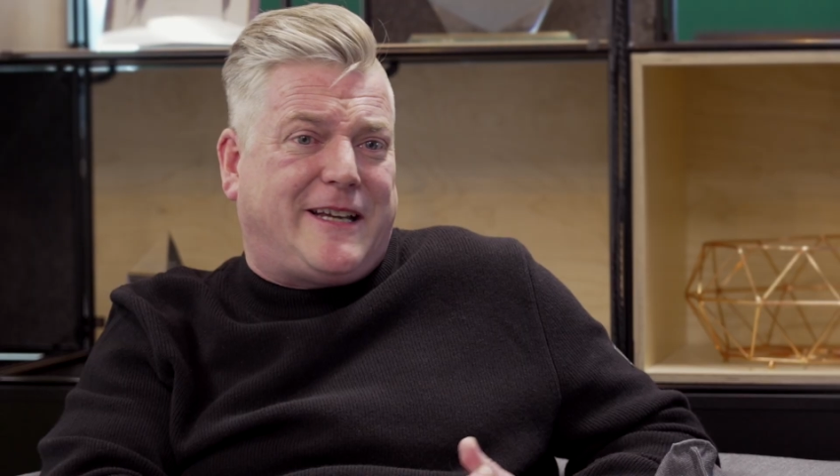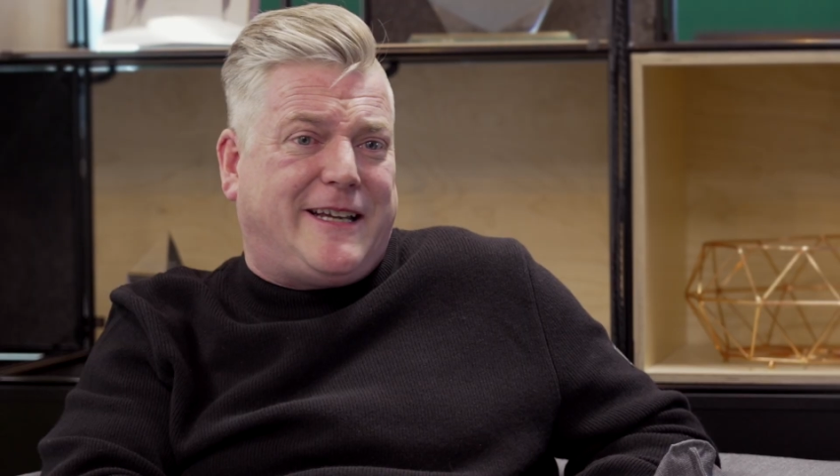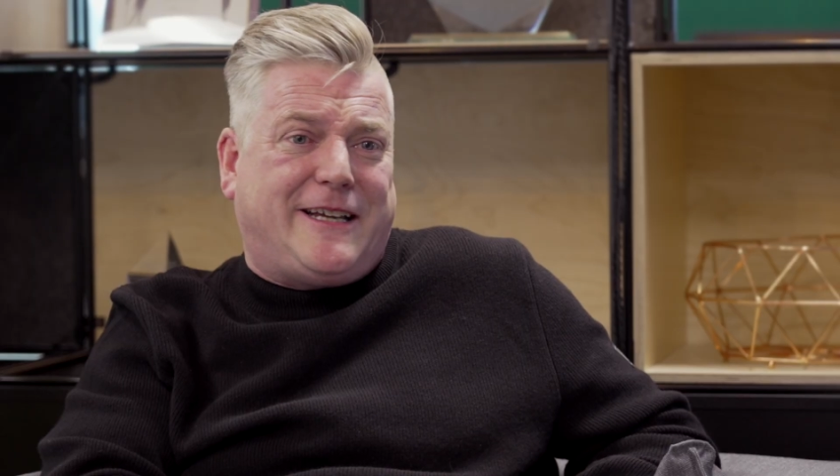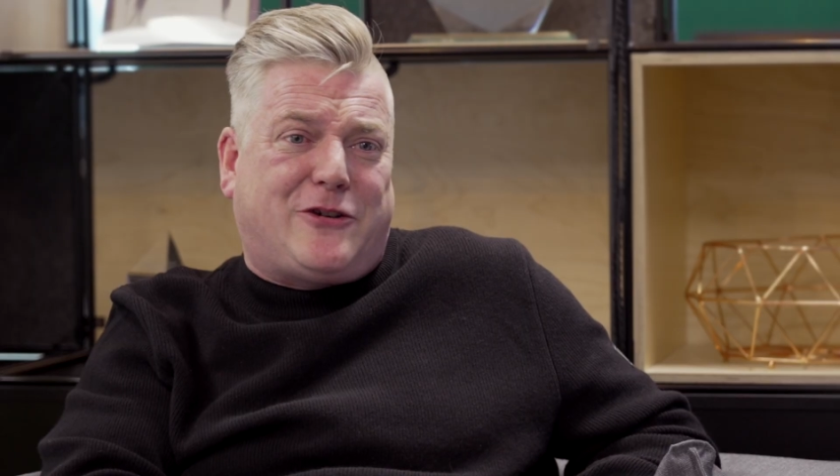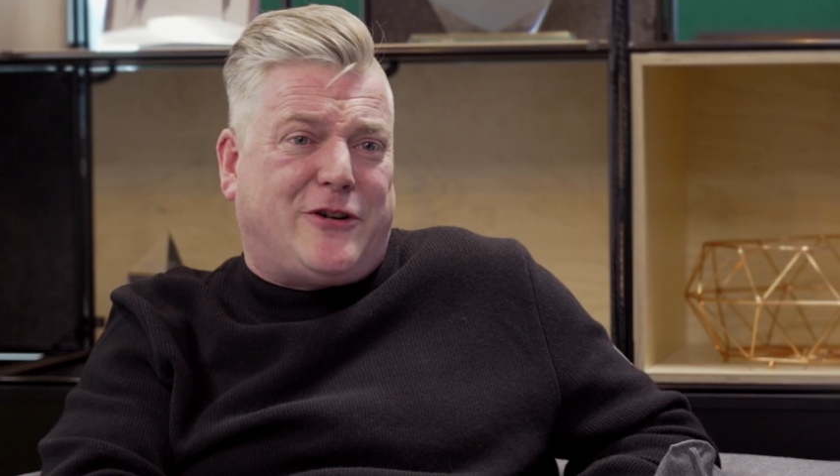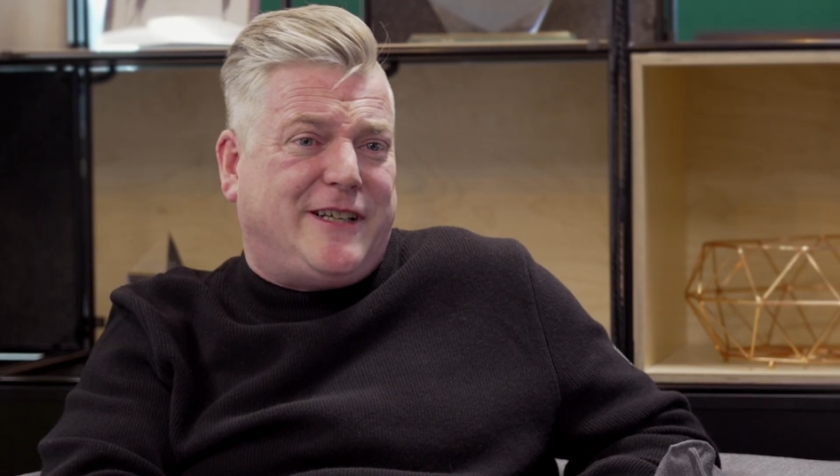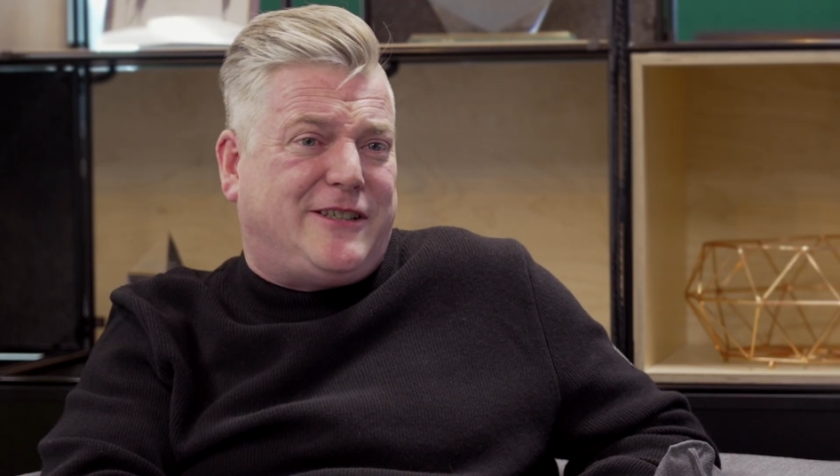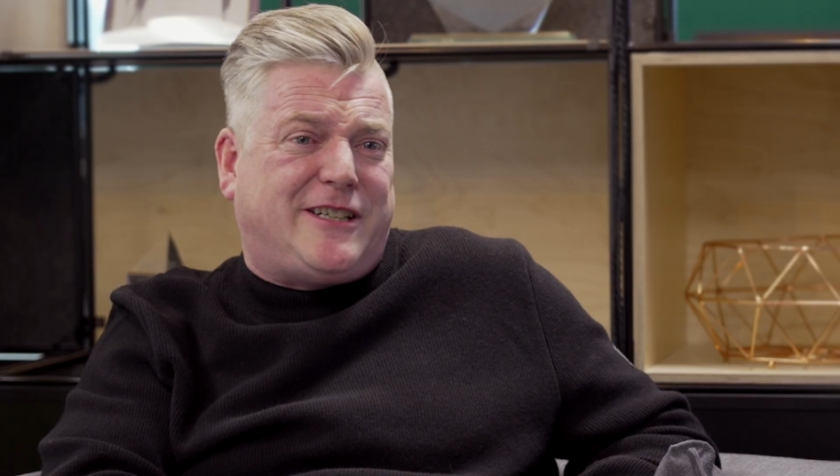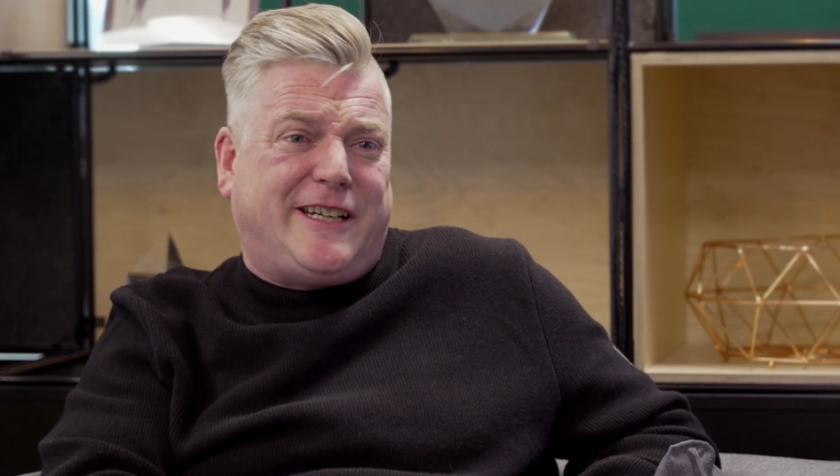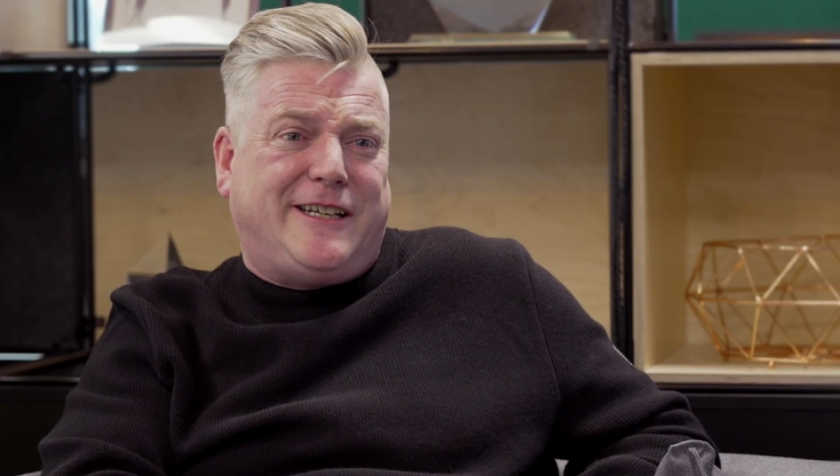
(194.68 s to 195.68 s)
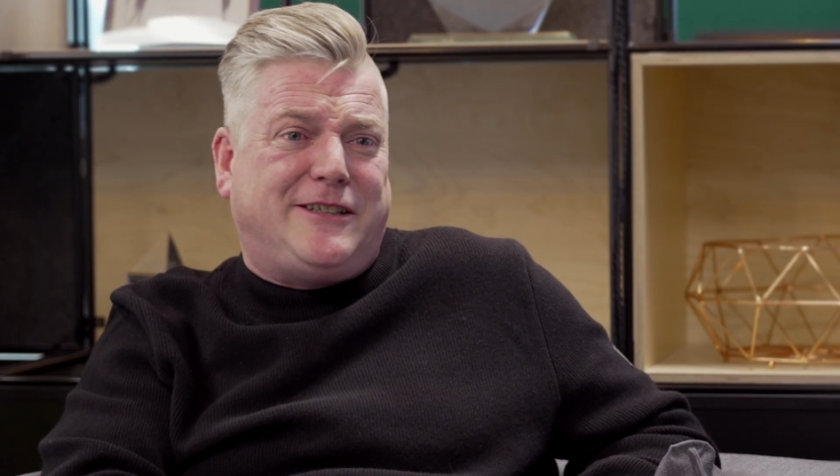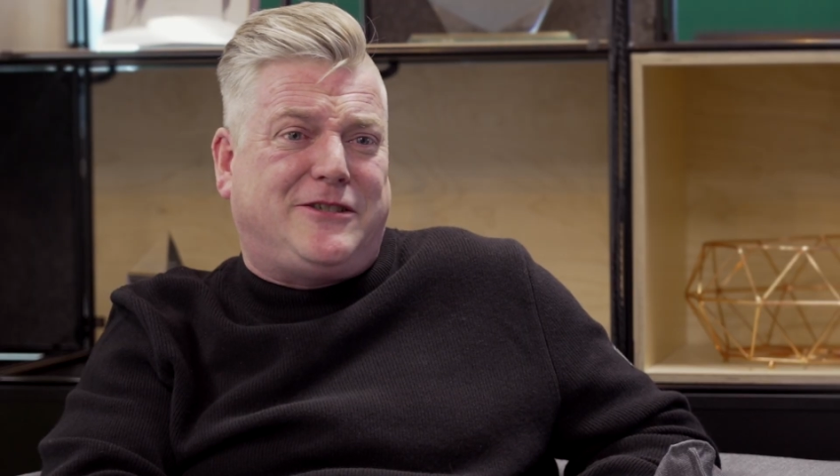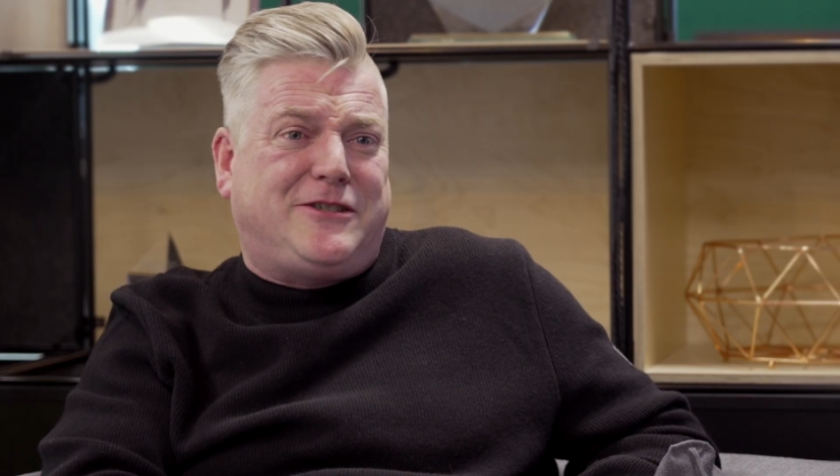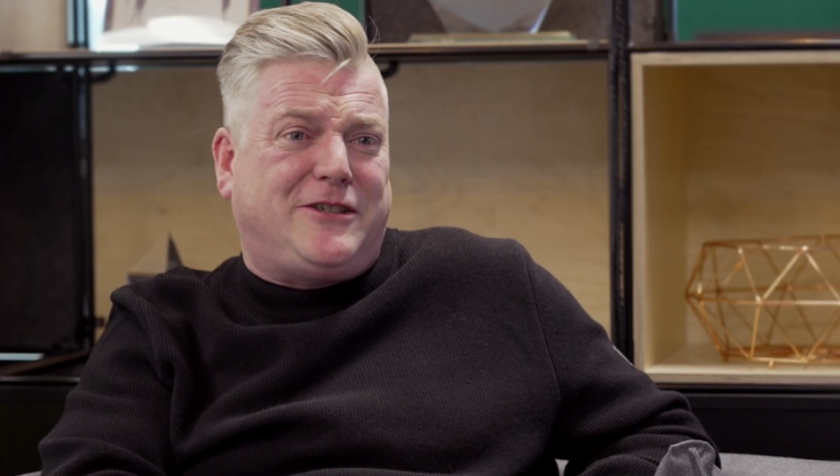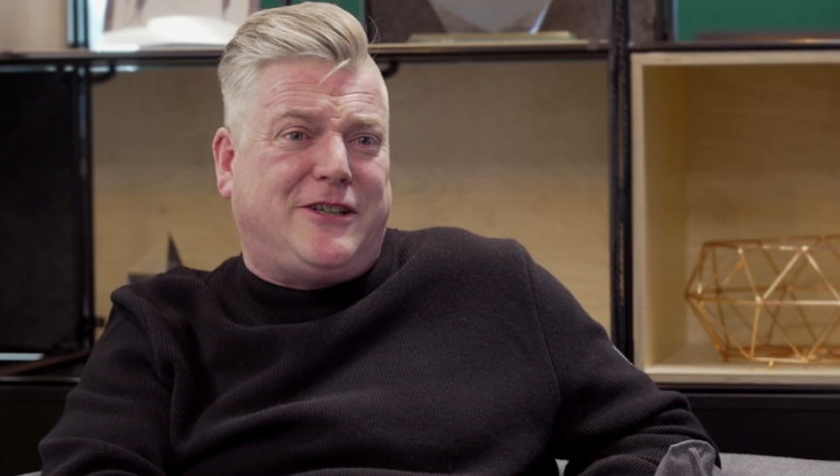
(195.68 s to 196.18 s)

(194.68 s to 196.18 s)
increases,